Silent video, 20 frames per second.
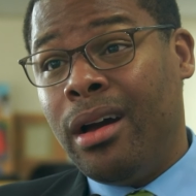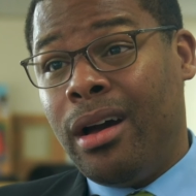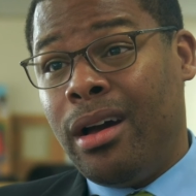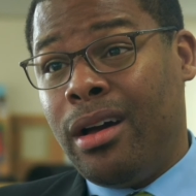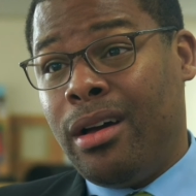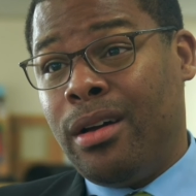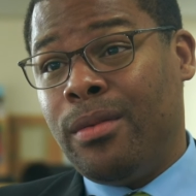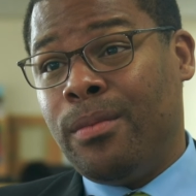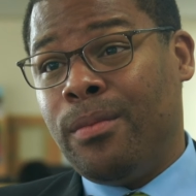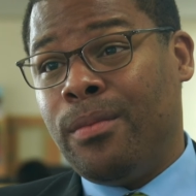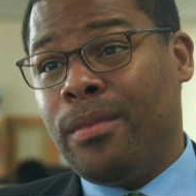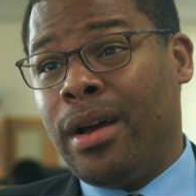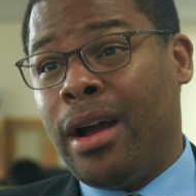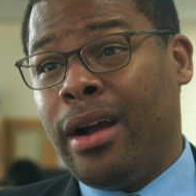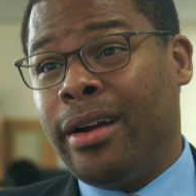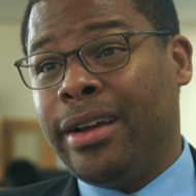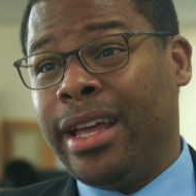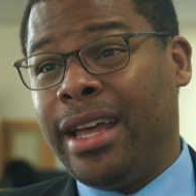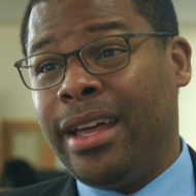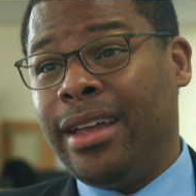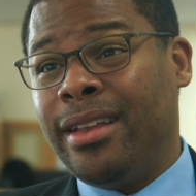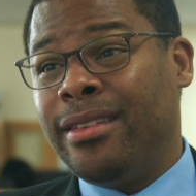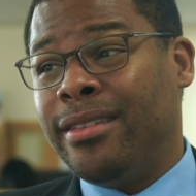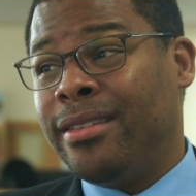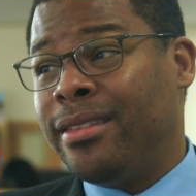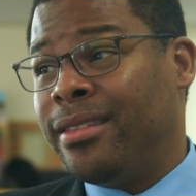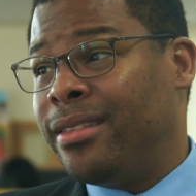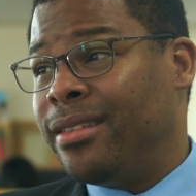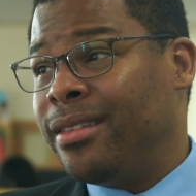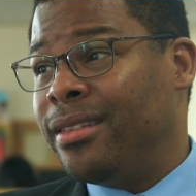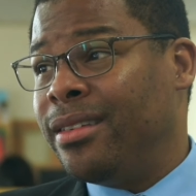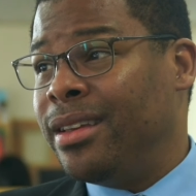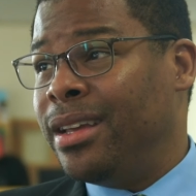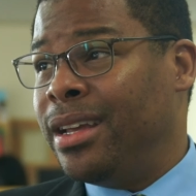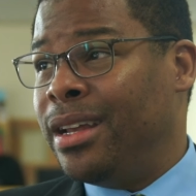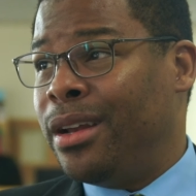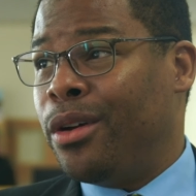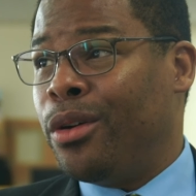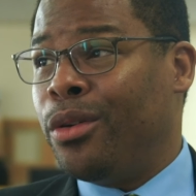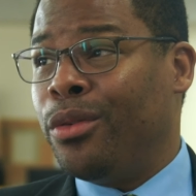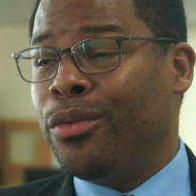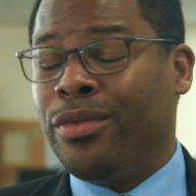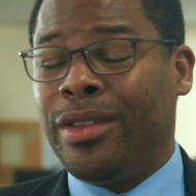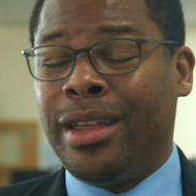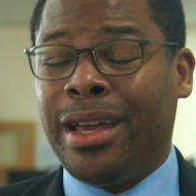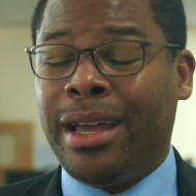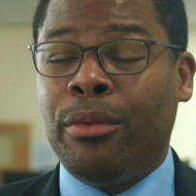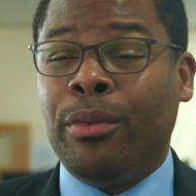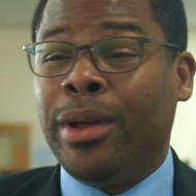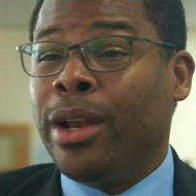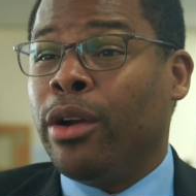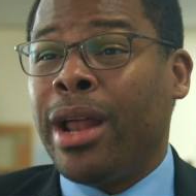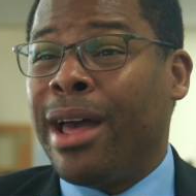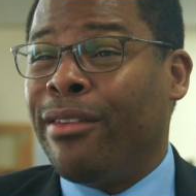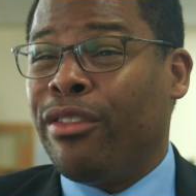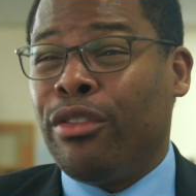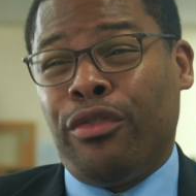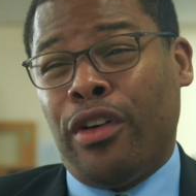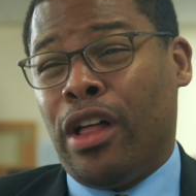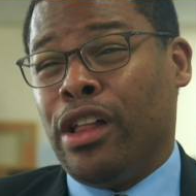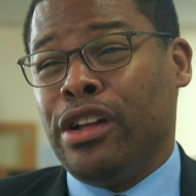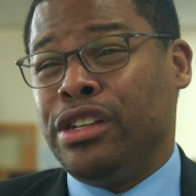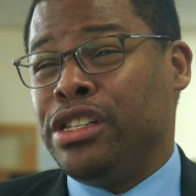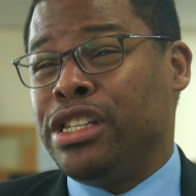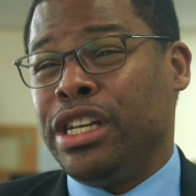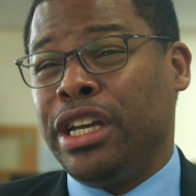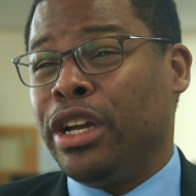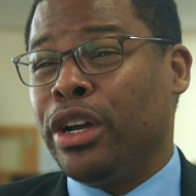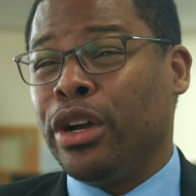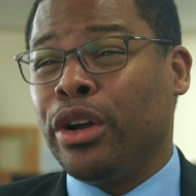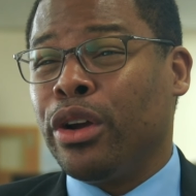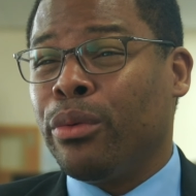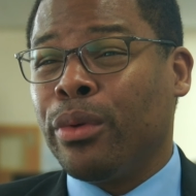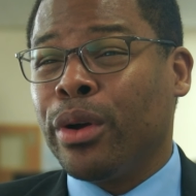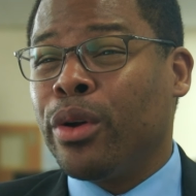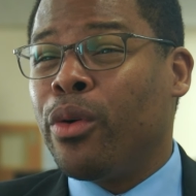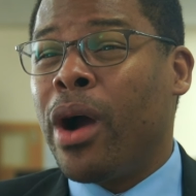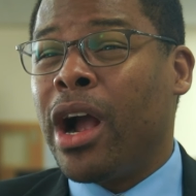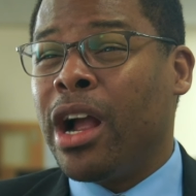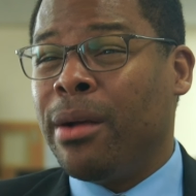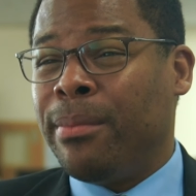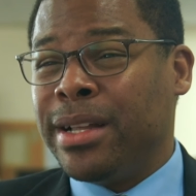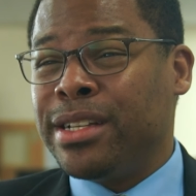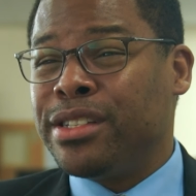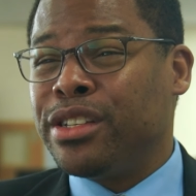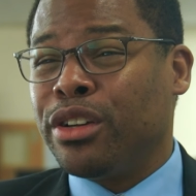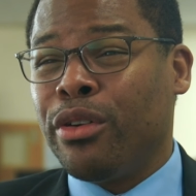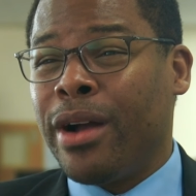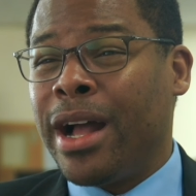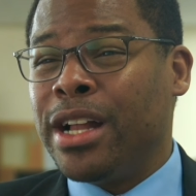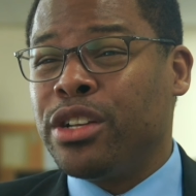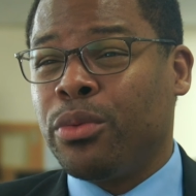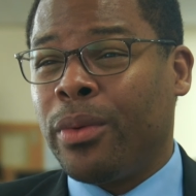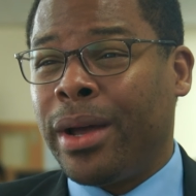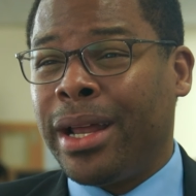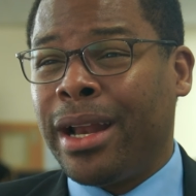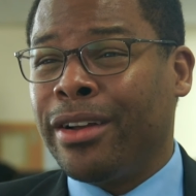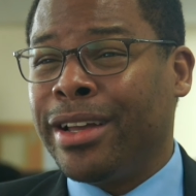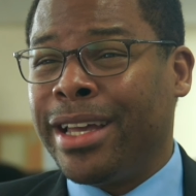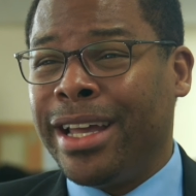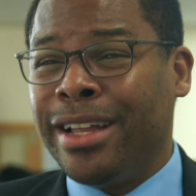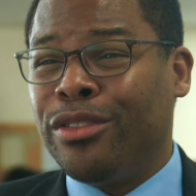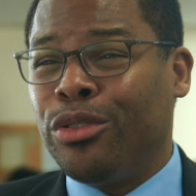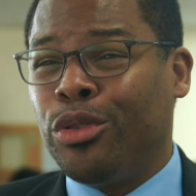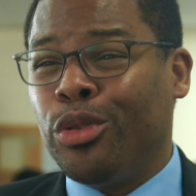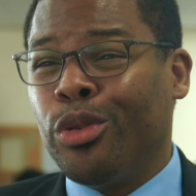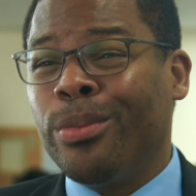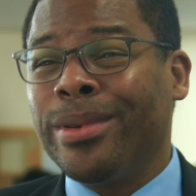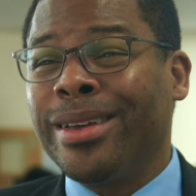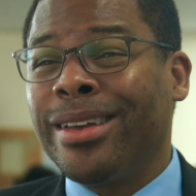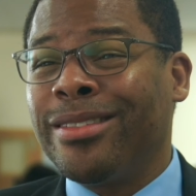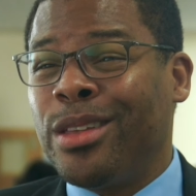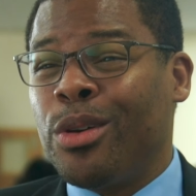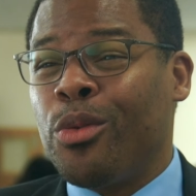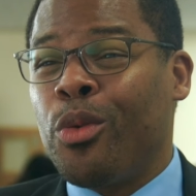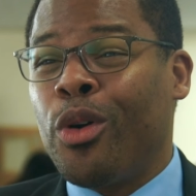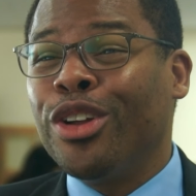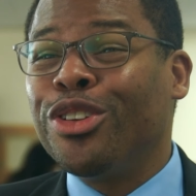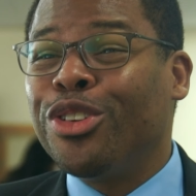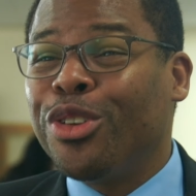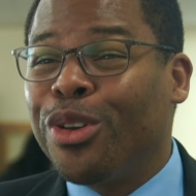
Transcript: Um, our kids you know, they, we don't have a volunteer requirement to graduate. Our kids do it because they want